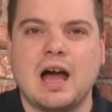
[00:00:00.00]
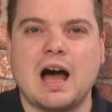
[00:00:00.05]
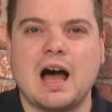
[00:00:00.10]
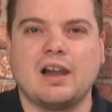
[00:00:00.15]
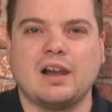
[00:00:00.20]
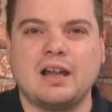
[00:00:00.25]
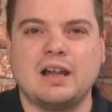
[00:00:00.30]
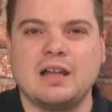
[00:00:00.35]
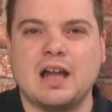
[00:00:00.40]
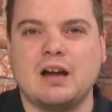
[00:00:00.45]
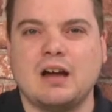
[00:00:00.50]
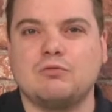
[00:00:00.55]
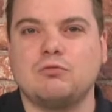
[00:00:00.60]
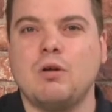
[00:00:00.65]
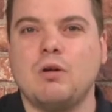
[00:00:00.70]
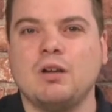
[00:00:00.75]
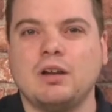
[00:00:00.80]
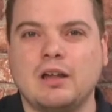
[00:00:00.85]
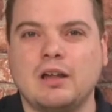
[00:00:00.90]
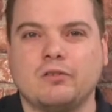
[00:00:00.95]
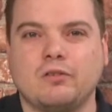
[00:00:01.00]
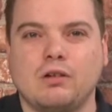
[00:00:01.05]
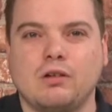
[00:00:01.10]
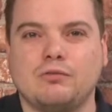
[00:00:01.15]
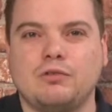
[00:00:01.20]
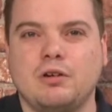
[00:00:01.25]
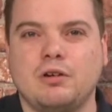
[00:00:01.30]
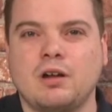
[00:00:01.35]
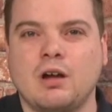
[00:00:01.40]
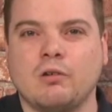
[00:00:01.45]
I'll let you have one last
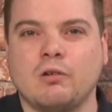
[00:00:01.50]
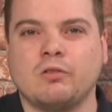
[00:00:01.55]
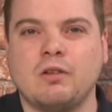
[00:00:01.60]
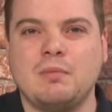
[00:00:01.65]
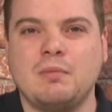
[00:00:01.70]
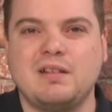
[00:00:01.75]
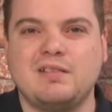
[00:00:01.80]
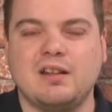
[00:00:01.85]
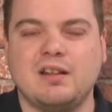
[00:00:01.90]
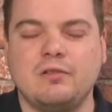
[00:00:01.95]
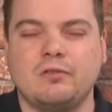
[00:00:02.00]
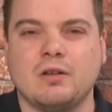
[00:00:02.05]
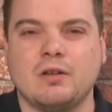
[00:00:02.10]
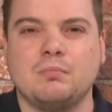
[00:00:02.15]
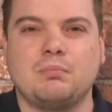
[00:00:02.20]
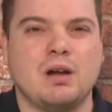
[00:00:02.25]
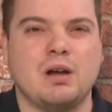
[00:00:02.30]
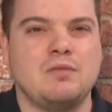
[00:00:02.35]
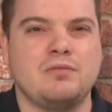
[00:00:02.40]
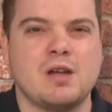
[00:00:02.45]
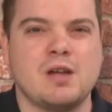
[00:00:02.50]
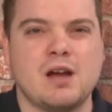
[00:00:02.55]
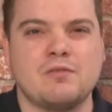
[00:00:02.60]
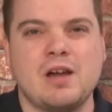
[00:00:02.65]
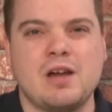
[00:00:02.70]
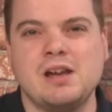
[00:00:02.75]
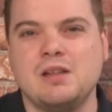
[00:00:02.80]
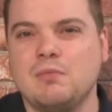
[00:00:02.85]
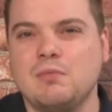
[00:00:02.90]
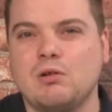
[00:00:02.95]
look through those images, but if you have
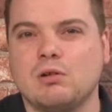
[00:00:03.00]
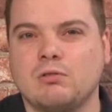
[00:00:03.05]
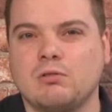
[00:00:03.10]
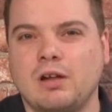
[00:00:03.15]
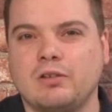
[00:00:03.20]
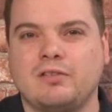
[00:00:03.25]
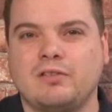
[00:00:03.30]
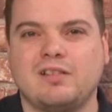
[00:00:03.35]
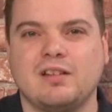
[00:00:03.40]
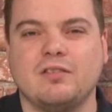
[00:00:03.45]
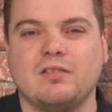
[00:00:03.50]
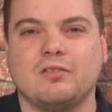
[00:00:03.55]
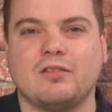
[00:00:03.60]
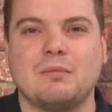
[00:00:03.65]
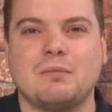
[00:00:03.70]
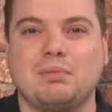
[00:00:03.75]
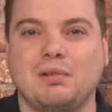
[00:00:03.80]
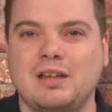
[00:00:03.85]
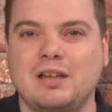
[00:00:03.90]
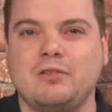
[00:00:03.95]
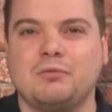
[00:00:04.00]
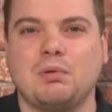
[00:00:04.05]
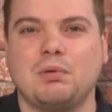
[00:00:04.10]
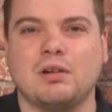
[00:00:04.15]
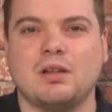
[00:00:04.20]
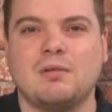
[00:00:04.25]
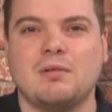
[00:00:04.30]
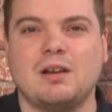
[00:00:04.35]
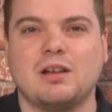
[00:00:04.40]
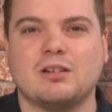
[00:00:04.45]
any more questions, please
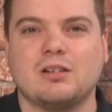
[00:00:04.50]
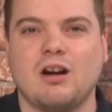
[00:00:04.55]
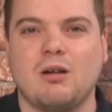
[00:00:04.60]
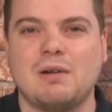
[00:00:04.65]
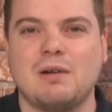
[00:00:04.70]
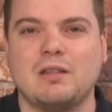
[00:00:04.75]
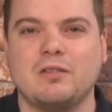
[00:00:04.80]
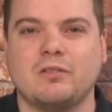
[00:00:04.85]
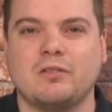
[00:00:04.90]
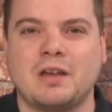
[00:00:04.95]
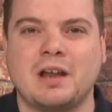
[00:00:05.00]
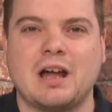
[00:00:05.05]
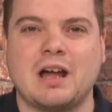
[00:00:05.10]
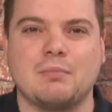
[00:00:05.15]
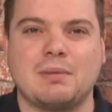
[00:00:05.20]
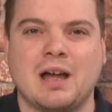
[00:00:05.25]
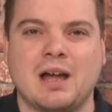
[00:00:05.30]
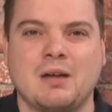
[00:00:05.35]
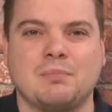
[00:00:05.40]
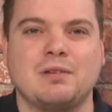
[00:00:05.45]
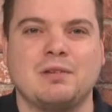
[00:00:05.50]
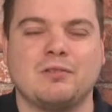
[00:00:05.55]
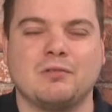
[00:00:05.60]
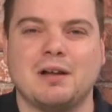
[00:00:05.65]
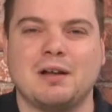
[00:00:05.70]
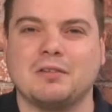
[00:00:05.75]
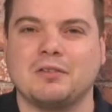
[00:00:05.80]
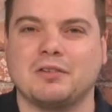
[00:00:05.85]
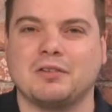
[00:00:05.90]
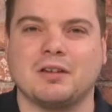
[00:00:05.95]
put them in the comments and I'll be happy to
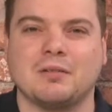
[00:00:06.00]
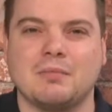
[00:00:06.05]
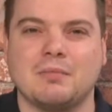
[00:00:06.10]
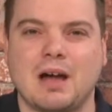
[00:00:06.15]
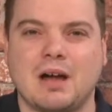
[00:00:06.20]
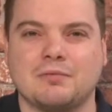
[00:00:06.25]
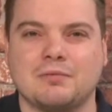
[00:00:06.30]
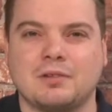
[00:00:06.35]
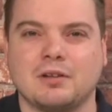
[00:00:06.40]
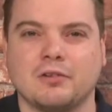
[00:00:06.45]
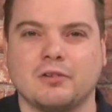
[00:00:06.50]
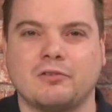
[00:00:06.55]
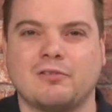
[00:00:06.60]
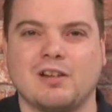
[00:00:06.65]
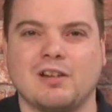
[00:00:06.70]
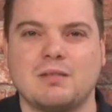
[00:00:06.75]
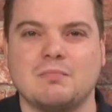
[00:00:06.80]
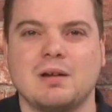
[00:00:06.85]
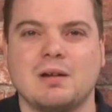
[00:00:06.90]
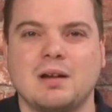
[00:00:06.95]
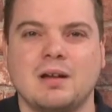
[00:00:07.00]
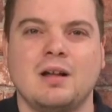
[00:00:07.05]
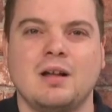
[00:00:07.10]
answer them after the stream.